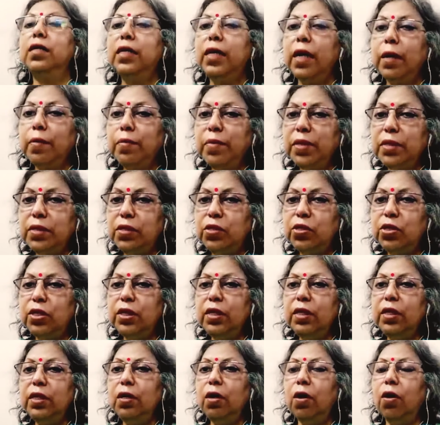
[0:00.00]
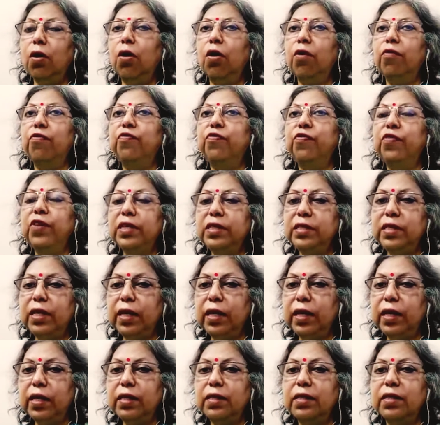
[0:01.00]
chemistry, of
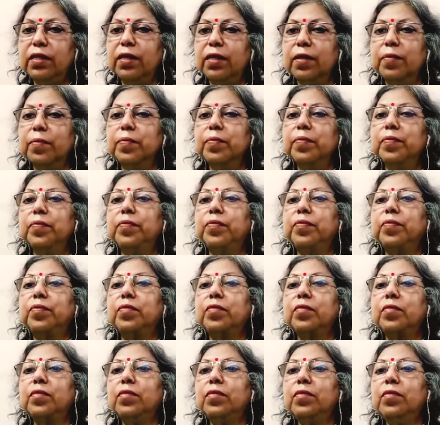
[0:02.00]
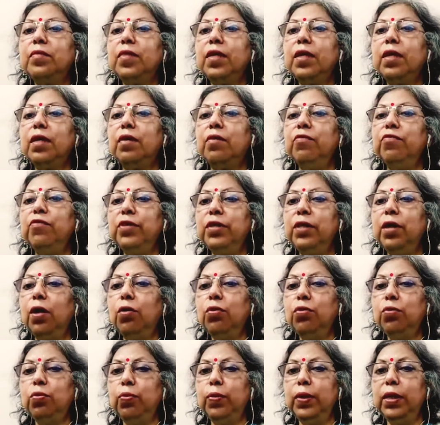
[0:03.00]
physics,
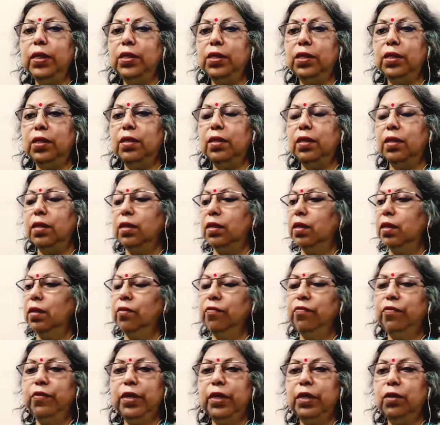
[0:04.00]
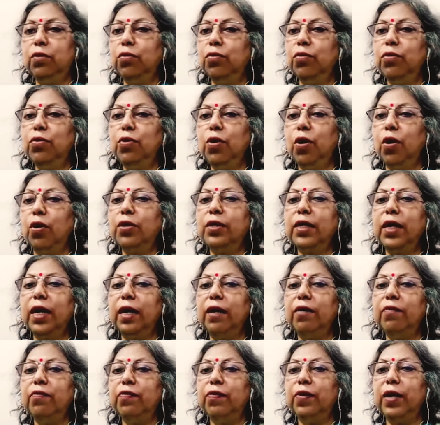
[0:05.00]
without which we could not
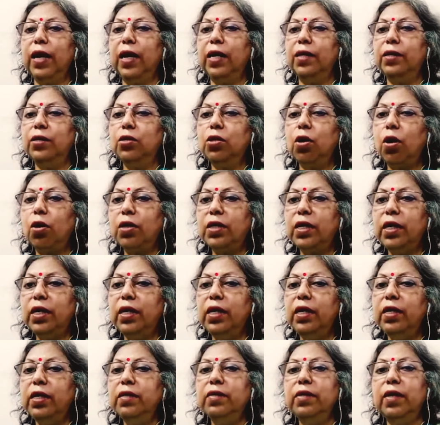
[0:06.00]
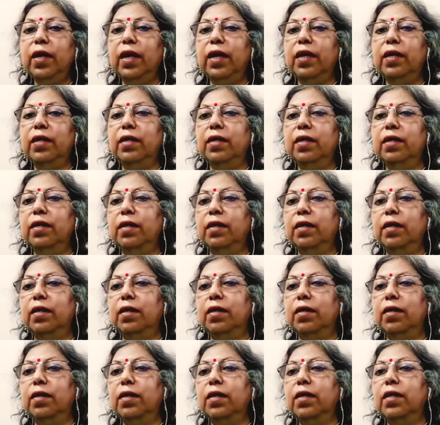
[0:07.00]
have had talkies and
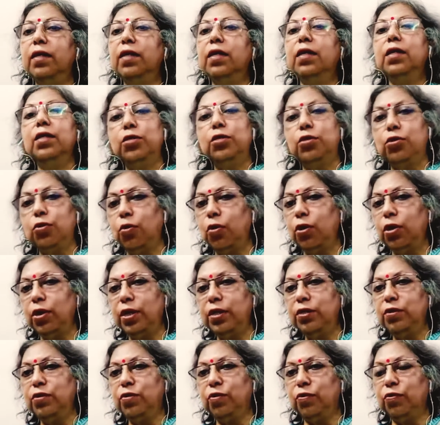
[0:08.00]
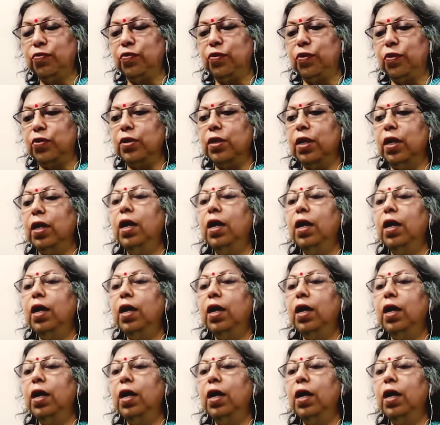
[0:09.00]
so on and so forth.